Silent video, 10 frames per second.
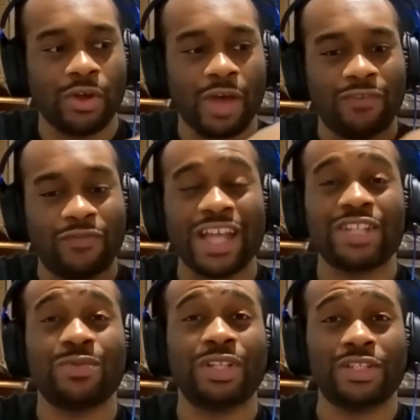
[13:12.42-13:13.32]

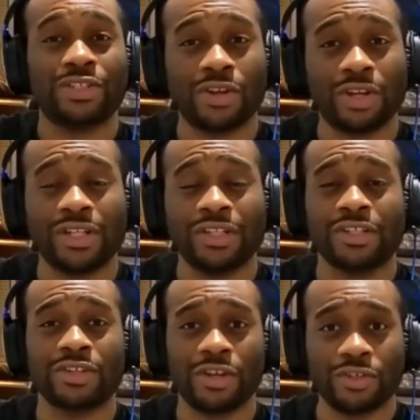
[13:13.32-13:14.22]
advancement that's gone on in
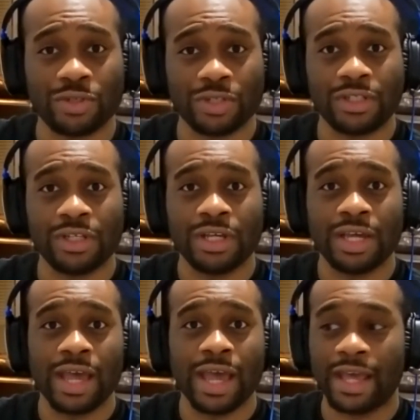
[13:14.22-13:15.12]
this country,
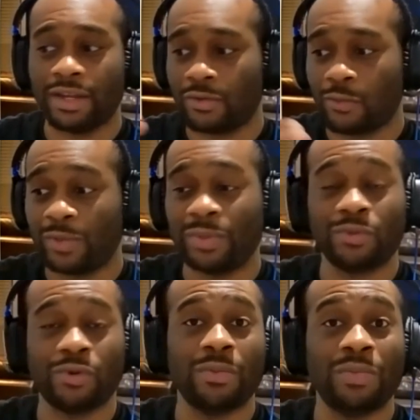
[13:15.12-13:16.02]
and white
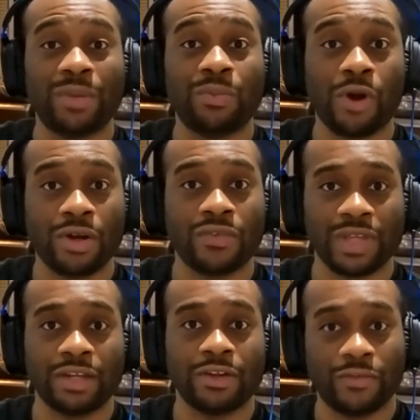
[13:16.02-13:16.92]
people are a big part of
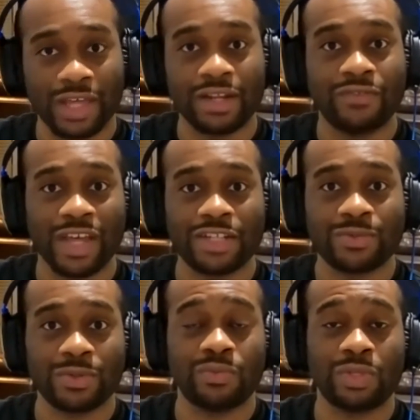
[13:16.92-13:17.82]
that of that
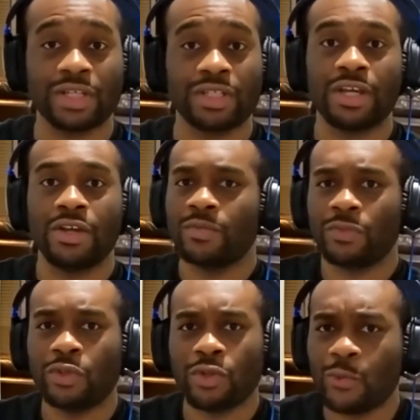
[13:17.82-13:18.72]
advancement because
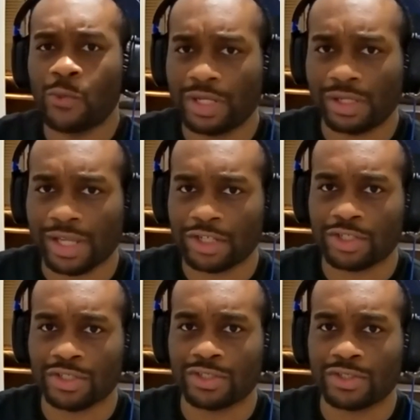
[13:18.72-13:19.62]
you don't win
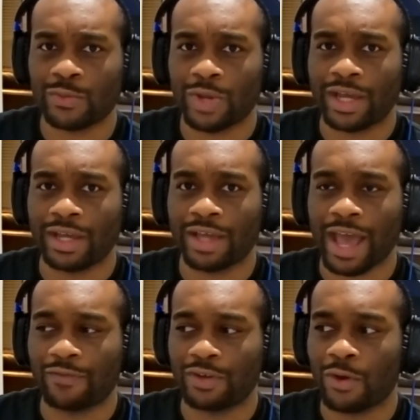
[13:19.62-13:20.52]
elections by
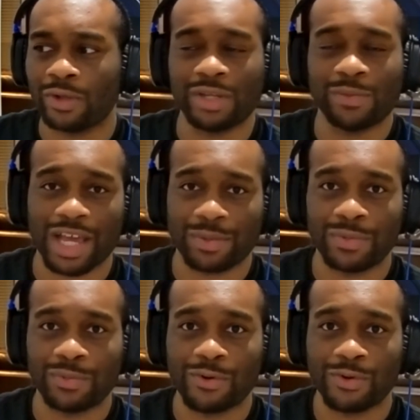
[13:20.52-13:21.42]
having only black
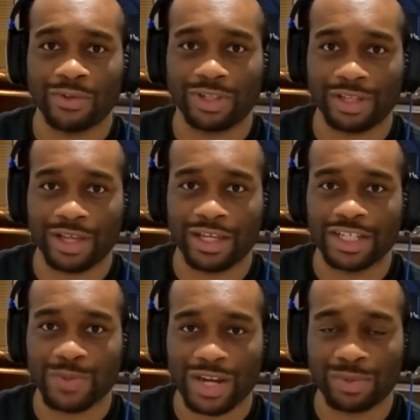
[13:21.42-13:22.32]
people, uh,
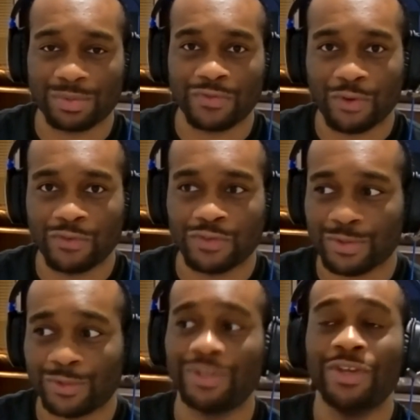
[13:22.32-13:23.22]
Hispanic people voting for
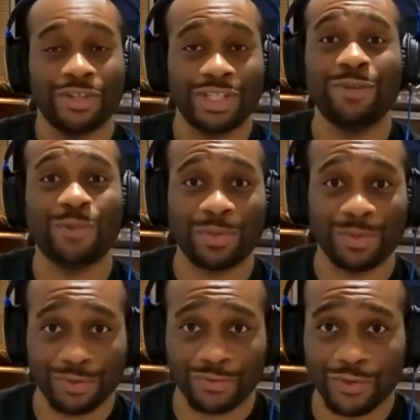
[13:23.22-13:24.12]
someone. You need white
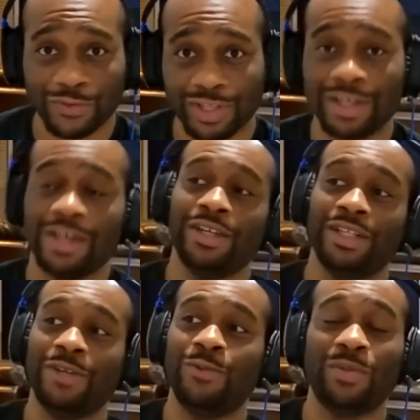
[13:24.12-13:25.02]
people to vote for that. You
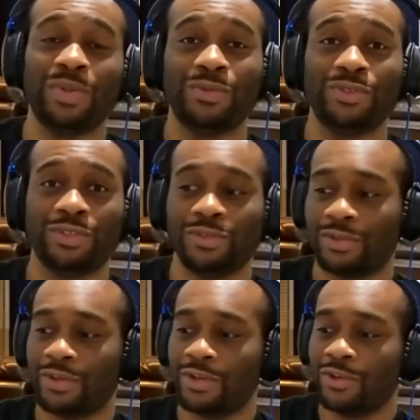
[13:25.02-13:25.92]
need white people to
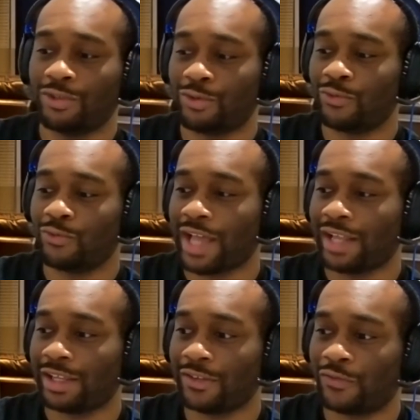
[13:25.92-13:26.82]
to
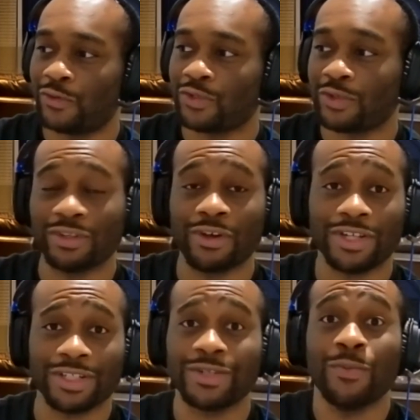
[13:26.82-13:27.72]
rally for certain
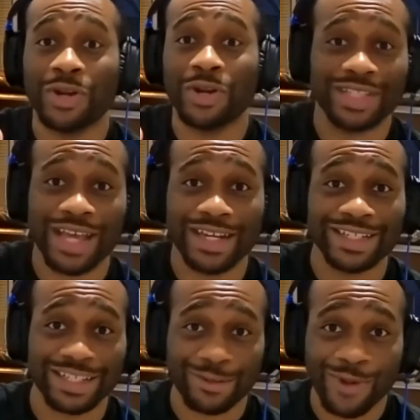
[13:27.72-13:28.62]
causes. Bernie Sanders
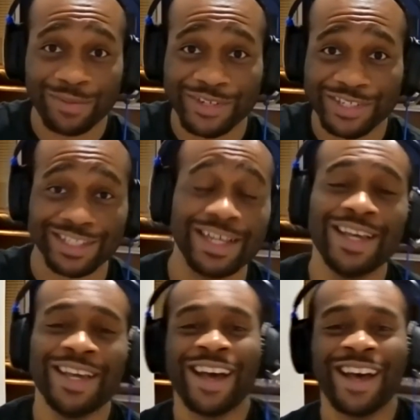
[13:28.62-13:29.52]
is a white person,
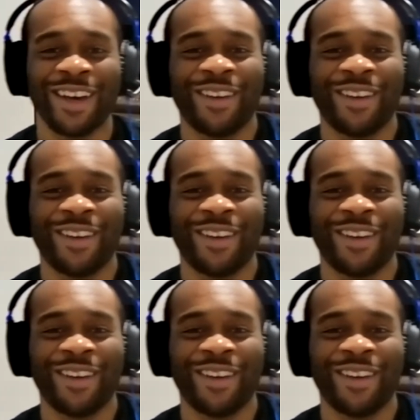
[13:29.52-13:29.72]
uh,